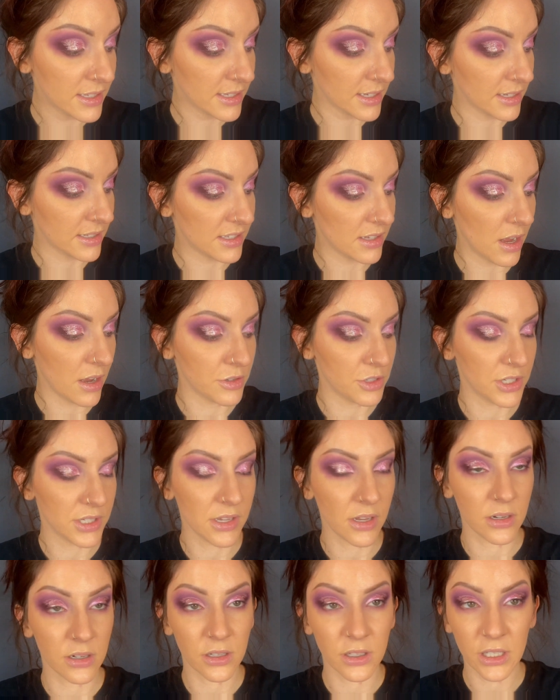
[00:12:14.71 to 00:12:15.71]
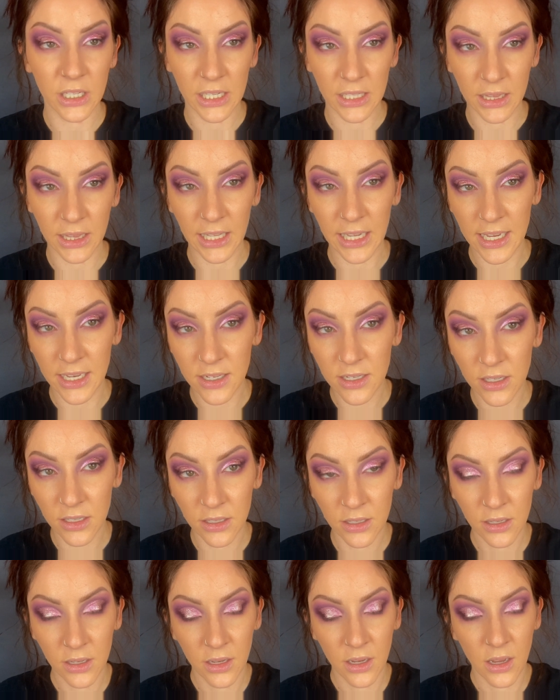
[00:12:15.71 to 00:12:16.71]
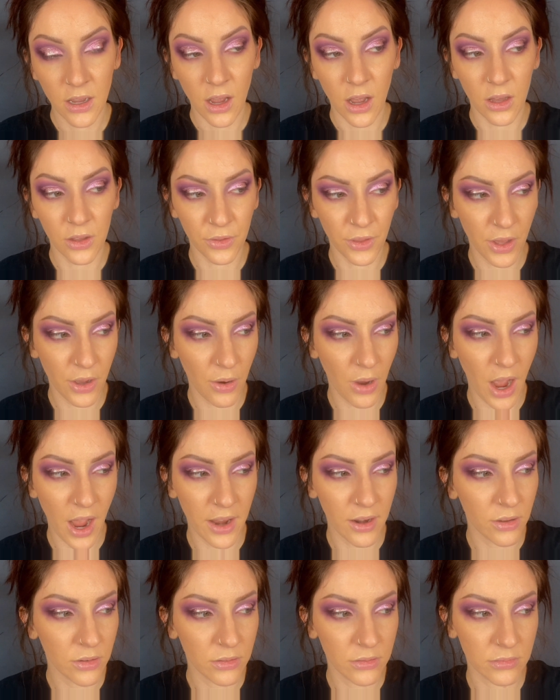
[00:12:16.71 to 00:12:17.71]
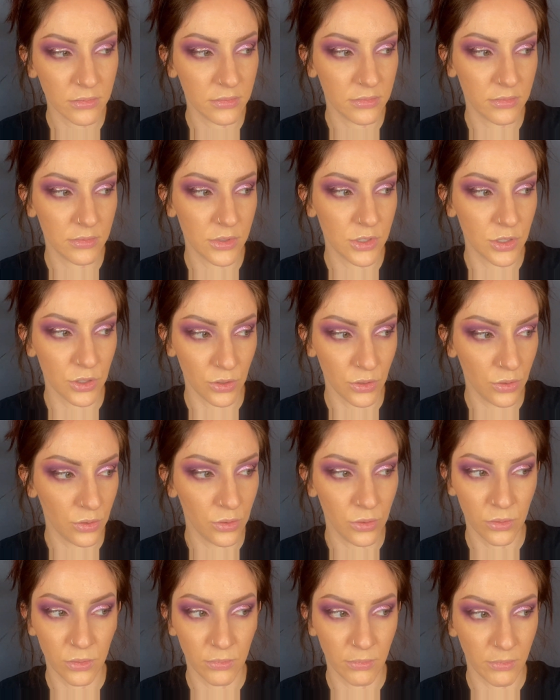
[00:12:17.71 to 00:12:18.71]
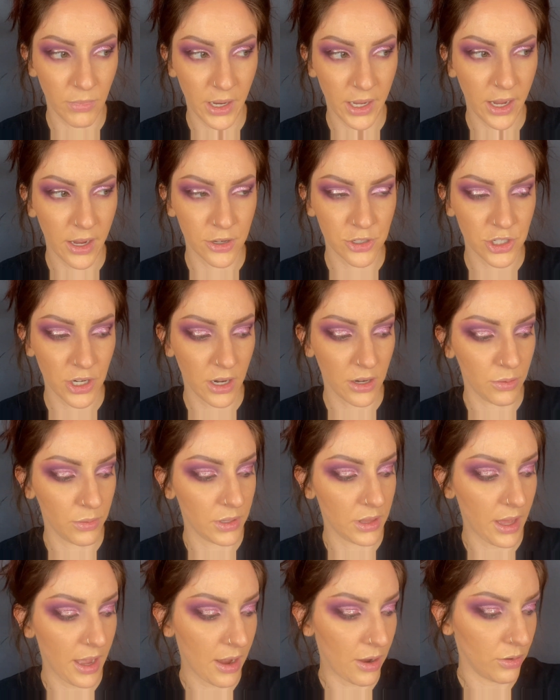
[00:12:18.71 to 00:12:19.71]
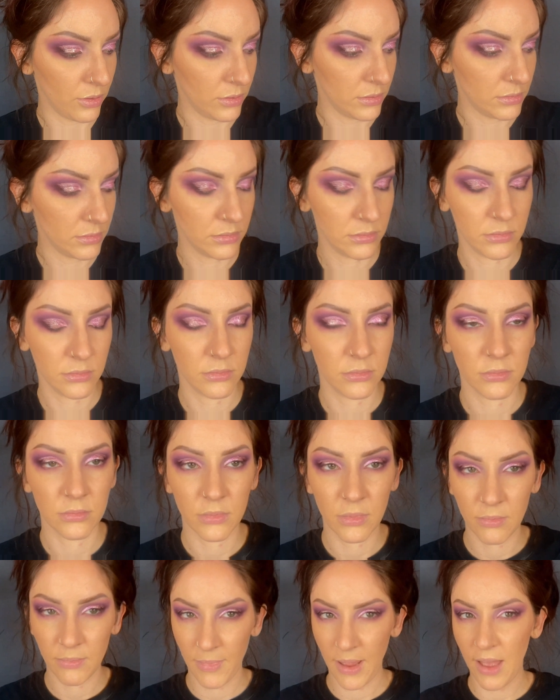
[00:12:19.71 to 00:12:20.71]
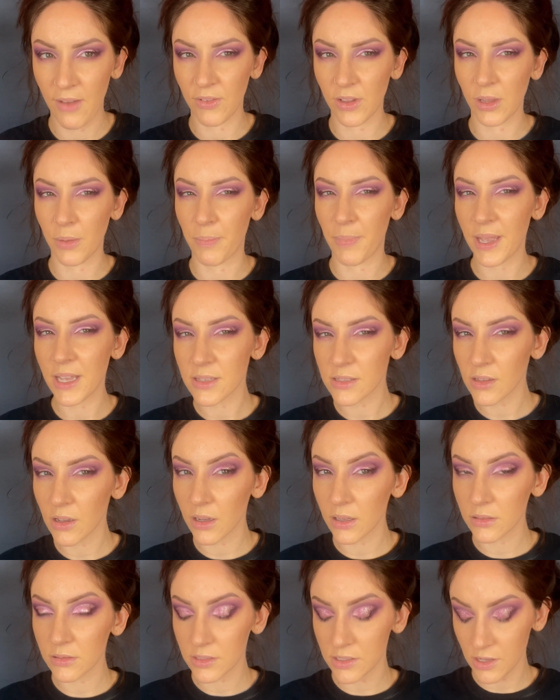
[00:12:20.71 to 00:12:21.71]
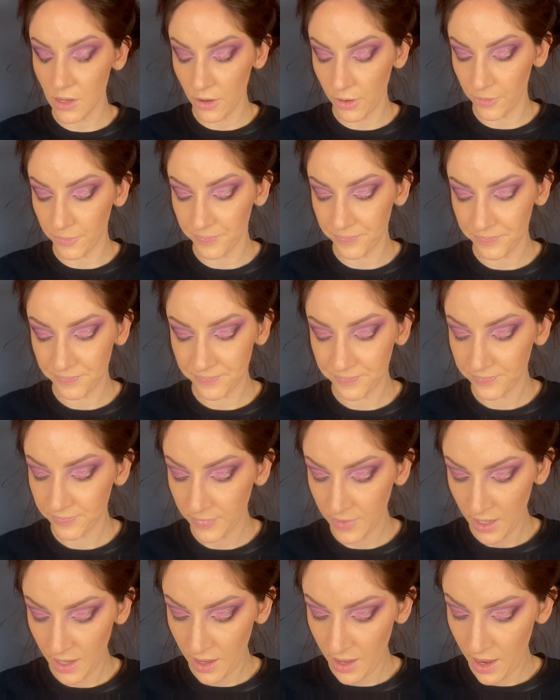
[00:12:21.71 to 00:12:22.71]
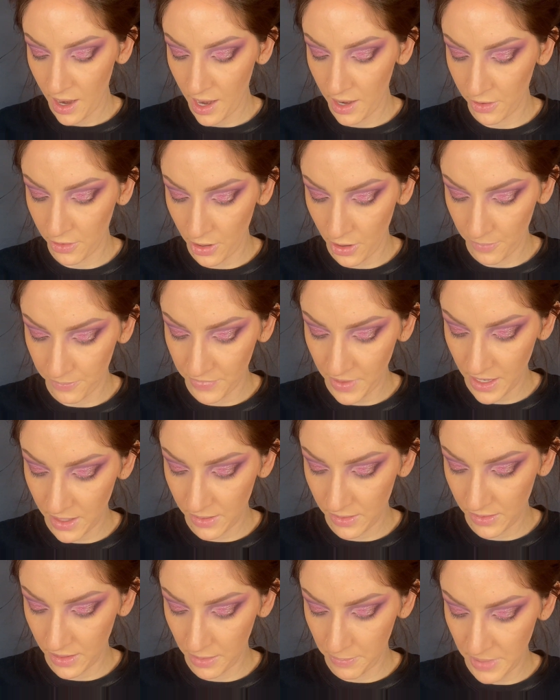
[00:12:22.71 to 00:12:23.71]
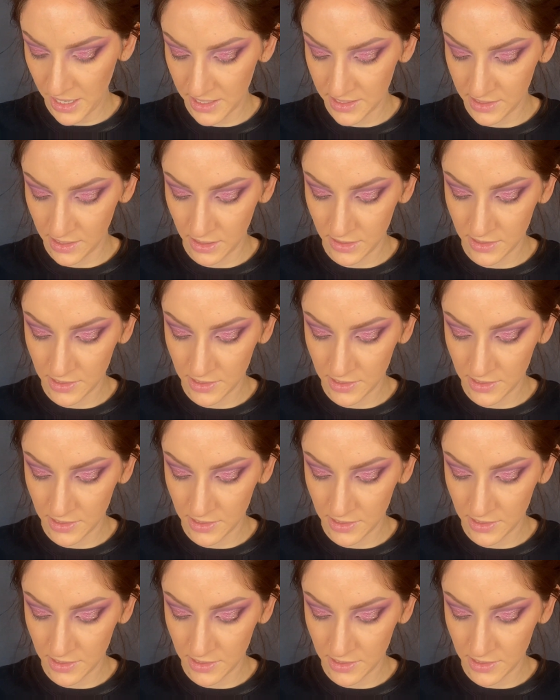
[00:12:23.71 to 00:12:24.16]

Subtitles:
It's not just on a clean lid. Although I don't do my eyeshadow without having a base on, so I don't know. That makes sense.